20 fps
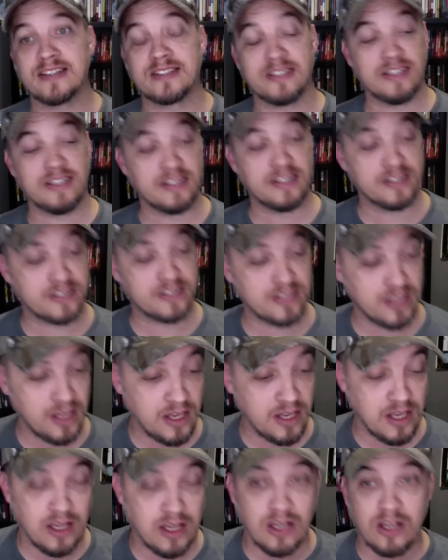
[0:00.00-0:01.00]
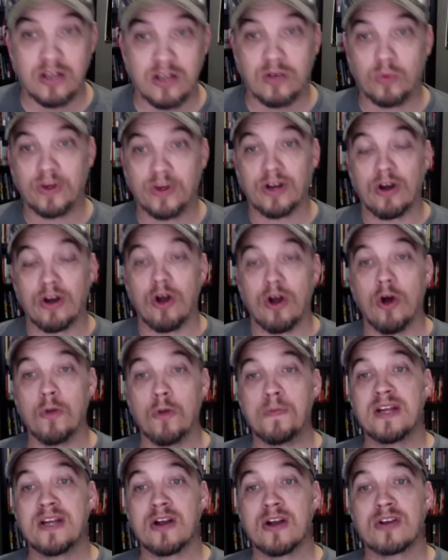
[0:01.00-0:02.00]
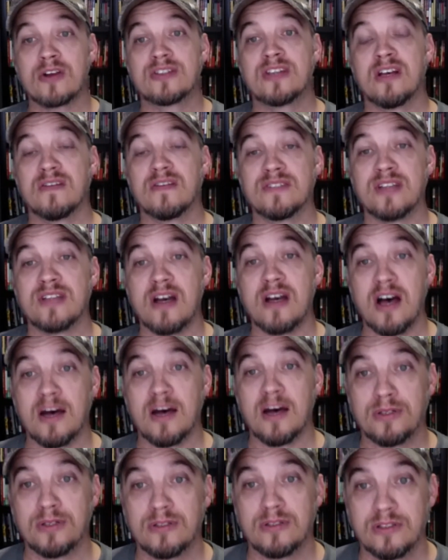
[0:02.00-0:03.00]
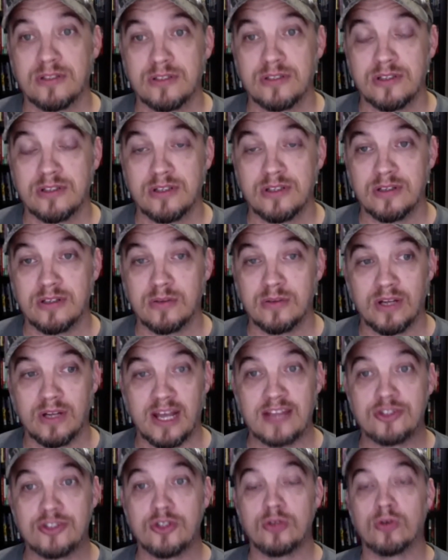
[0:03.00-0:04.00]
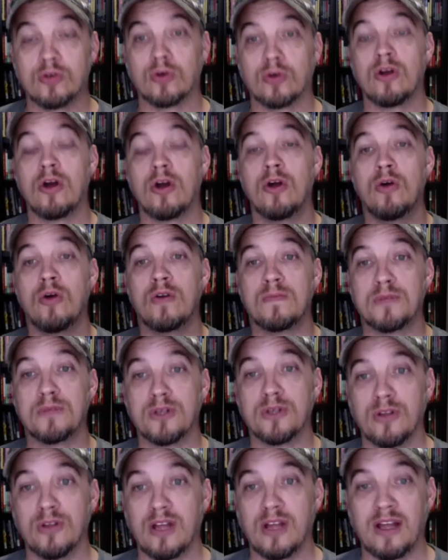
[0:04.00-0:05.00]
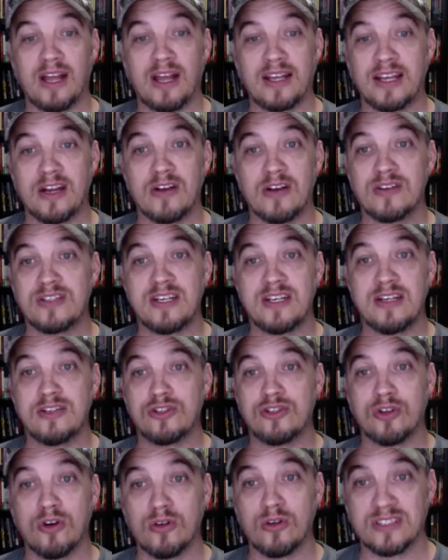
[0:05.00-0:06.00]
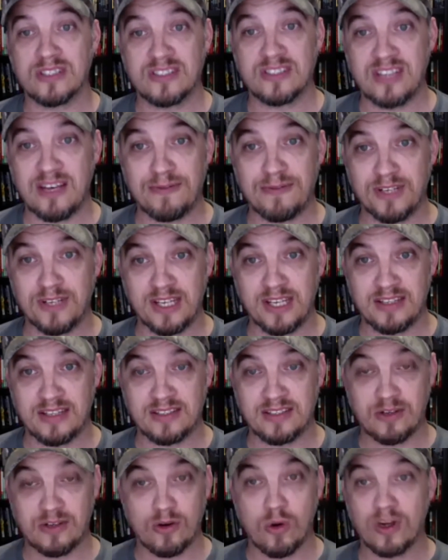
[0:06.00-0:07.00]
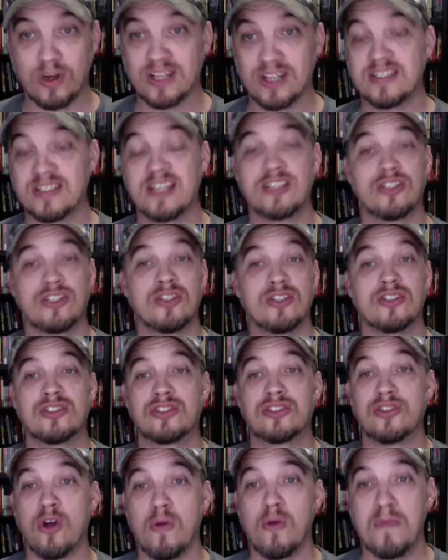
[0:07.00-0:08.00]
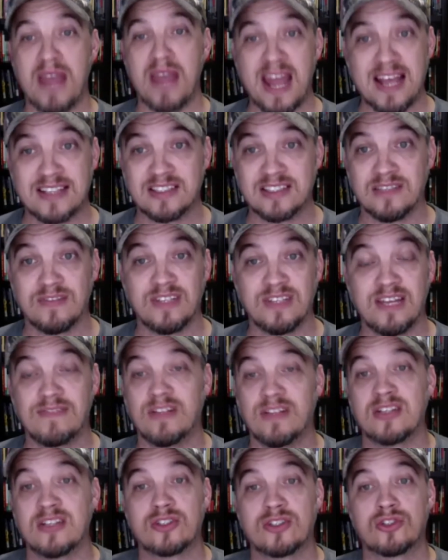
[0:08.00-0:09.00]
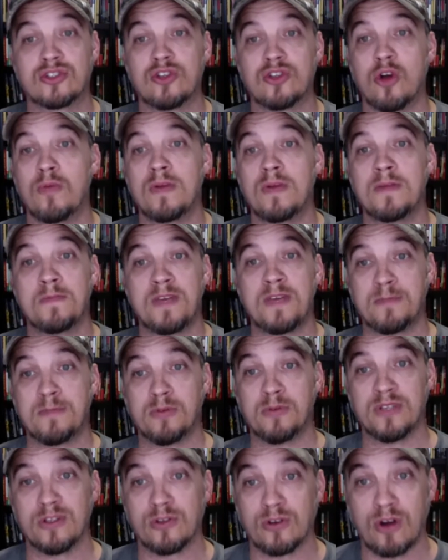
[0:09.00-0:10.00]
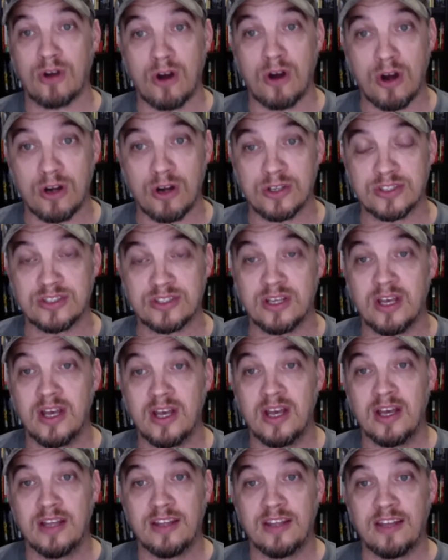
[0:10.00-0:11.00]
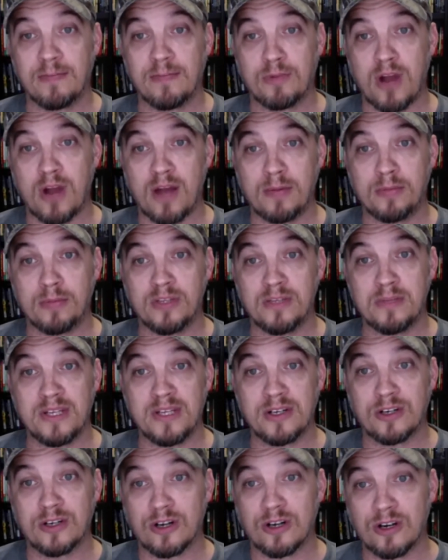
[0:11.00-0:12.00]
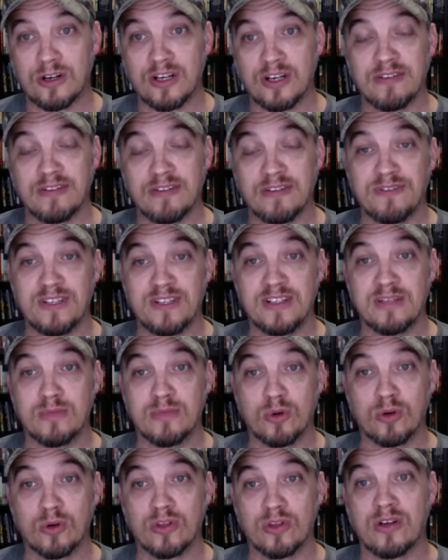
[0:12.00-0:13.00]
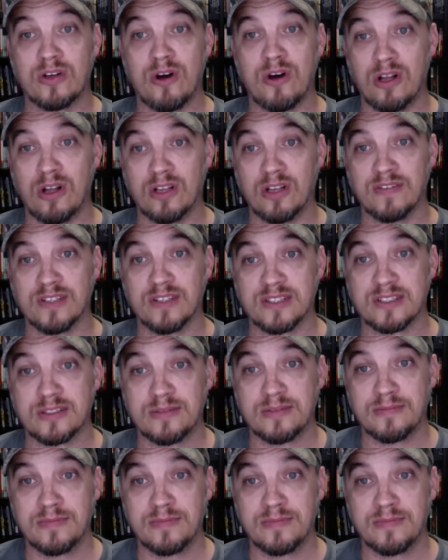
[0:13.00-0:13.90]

is we are opening ourselves up as you grow and build. I guarantee Joel and Stephanie, their organization is so massive and they've let so many people into their hearts. They've probably been hurt and offended more than all of us.